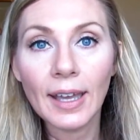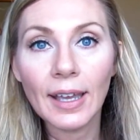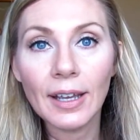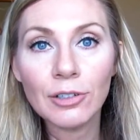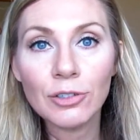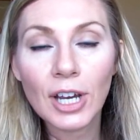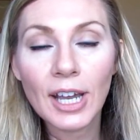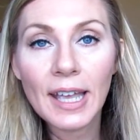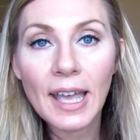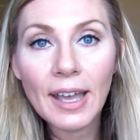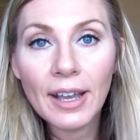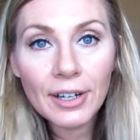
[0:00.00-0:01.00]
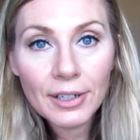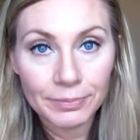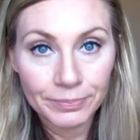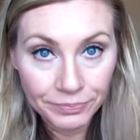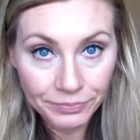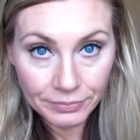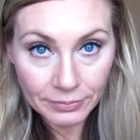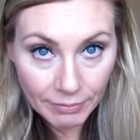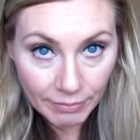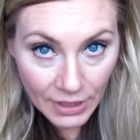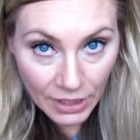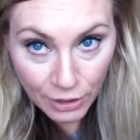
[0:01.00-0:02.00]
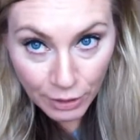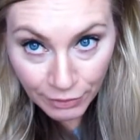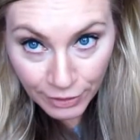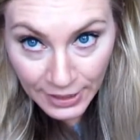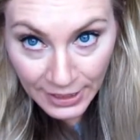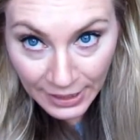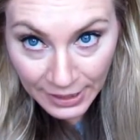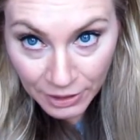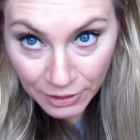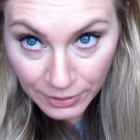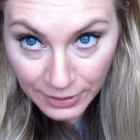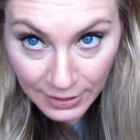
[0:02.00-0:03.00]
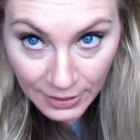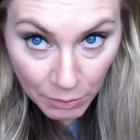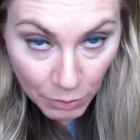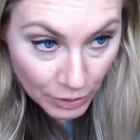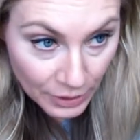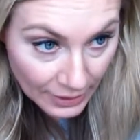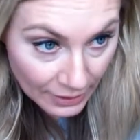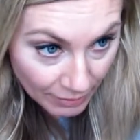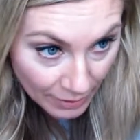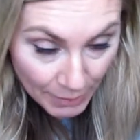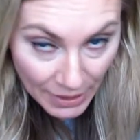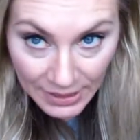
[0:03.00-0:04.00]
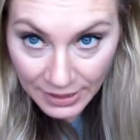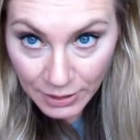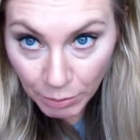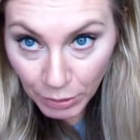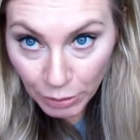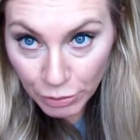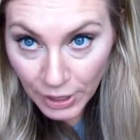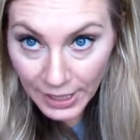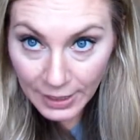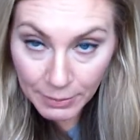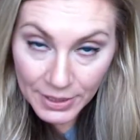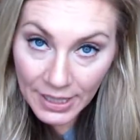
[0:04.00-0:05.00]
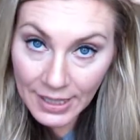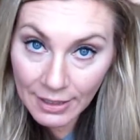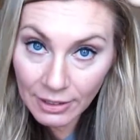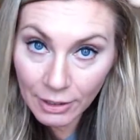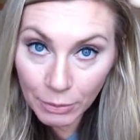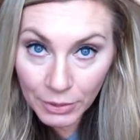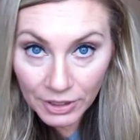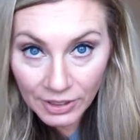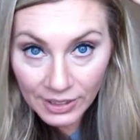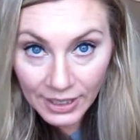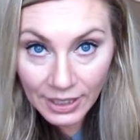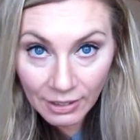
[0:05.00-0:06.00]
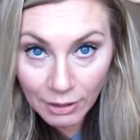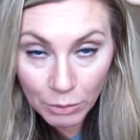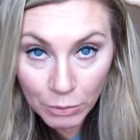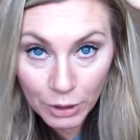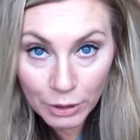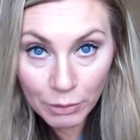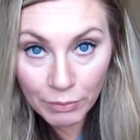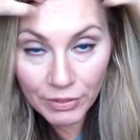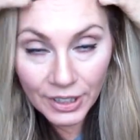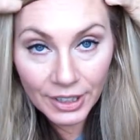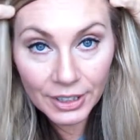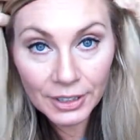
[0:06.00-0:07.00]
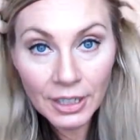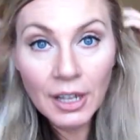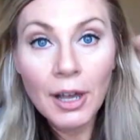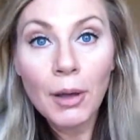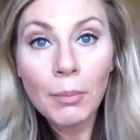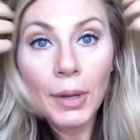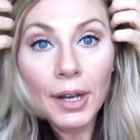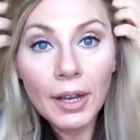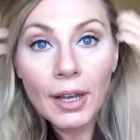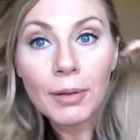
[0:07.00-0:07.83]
air dry hair. So the first thing I do is in the morning, if I might need to blow dry it upside down a little bit just to get a little more oomph here. But